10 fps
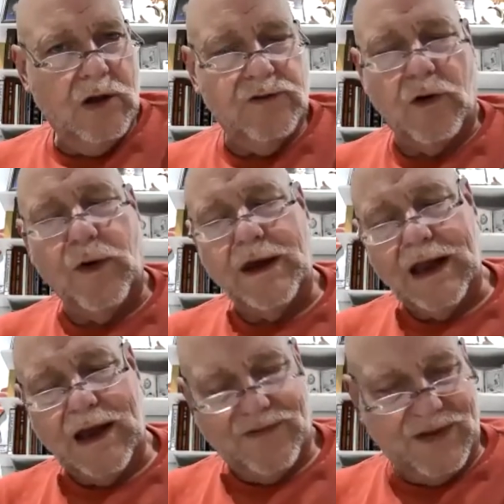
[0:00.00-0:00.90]
so we
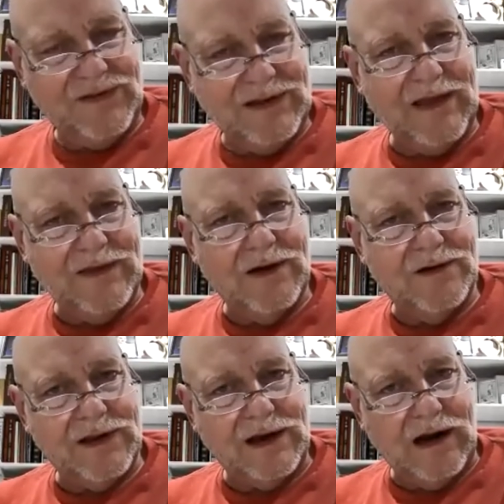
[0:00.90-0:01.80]
can have this, that, and the
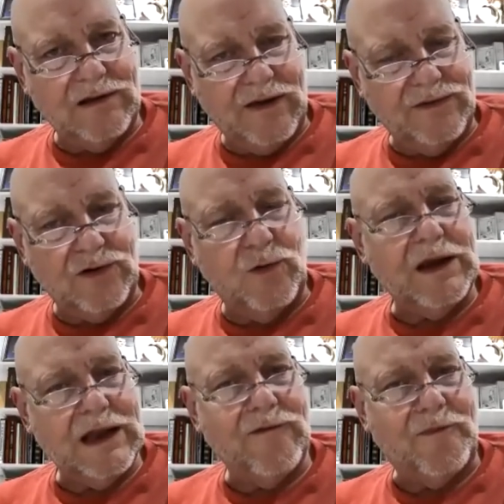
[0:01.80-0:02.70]
other thing in our life so we
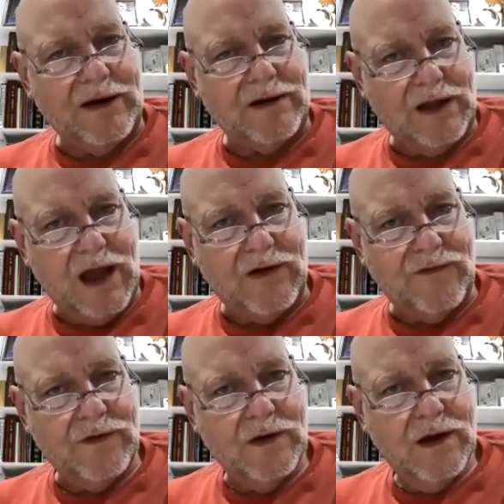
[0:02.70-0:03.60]
can have a better
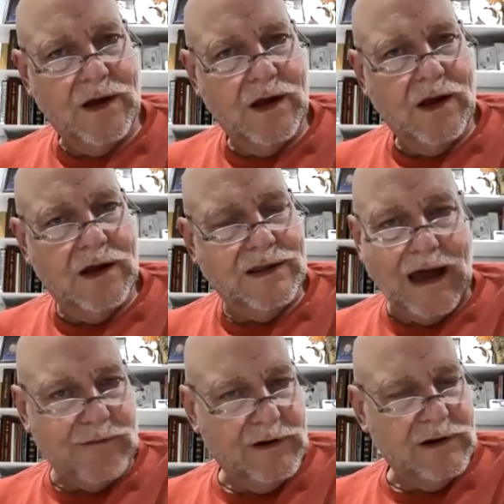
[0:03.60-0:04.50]
life,
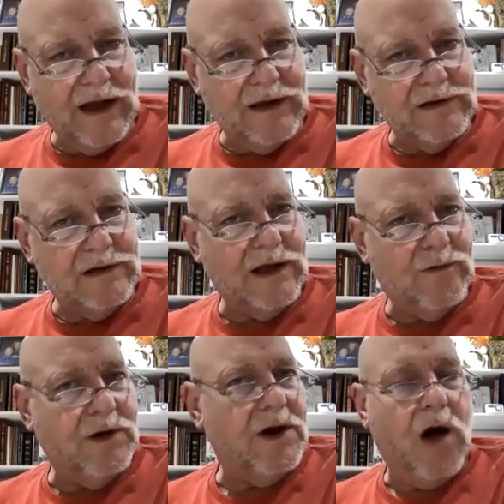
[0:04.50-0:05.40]
not realizing
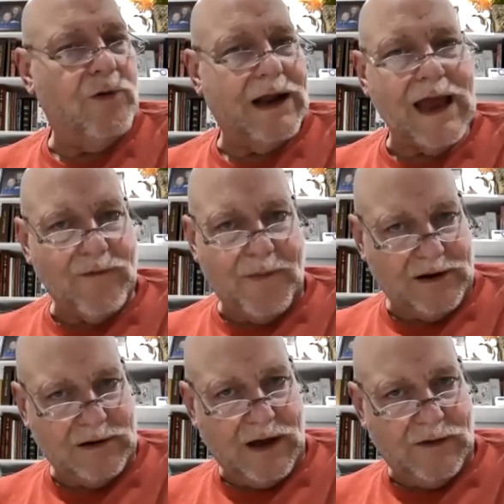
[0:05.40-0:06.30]
that we already have a
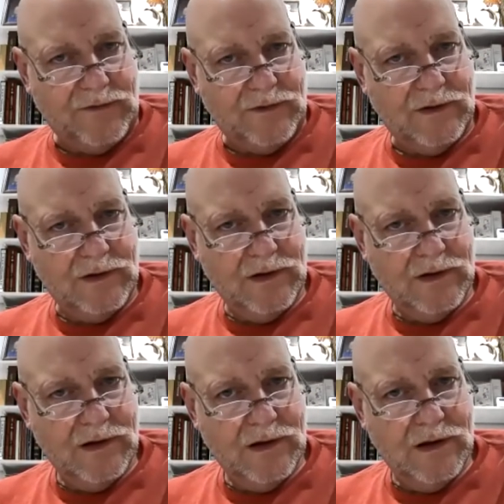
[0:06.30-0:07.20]
better life,
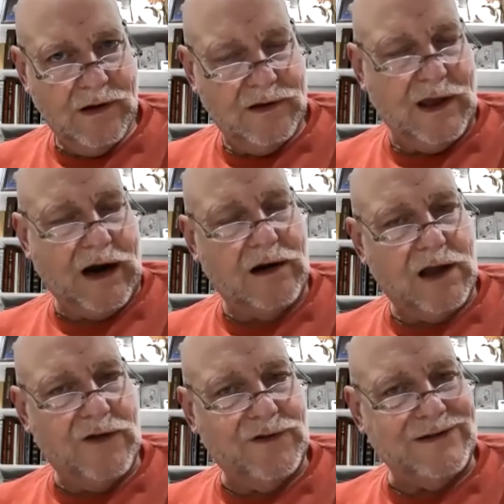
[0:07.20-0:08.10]
that our
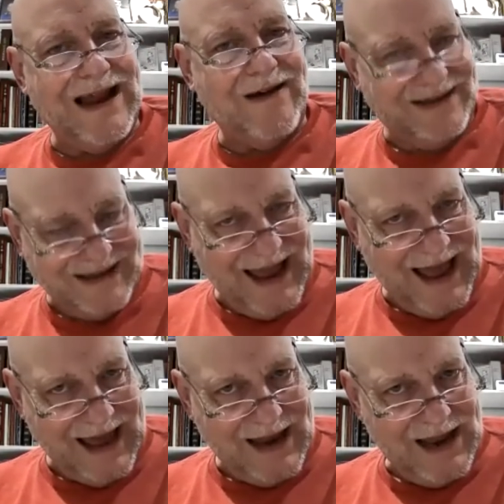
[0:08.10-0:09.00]
life is now
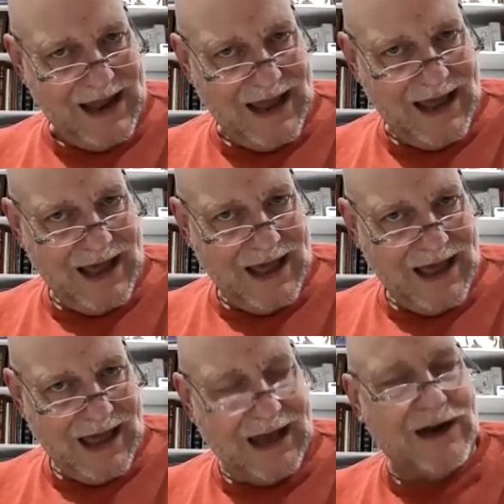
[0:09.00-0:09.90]
dead
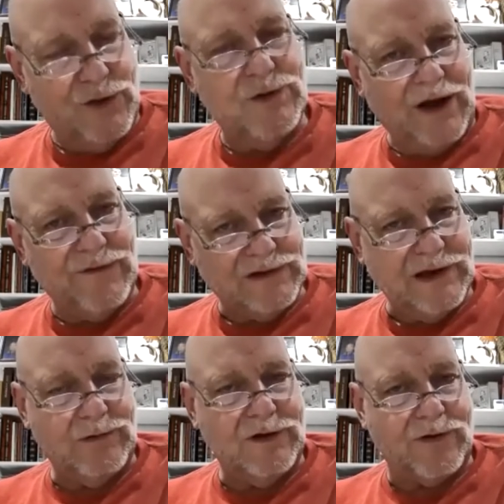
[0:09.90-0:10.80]
and our new life is
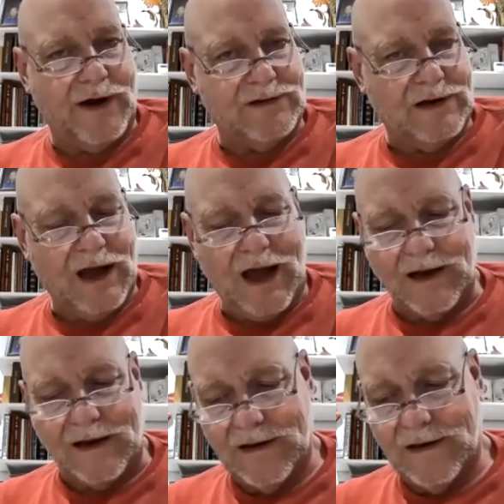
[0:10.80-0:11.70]
hid with Christ and God.